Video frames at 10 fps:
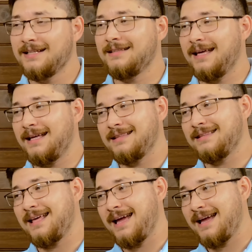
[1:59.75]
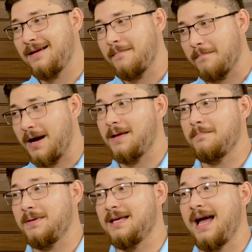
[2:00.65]
then they might
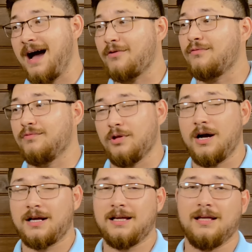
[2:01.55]
be out of luck in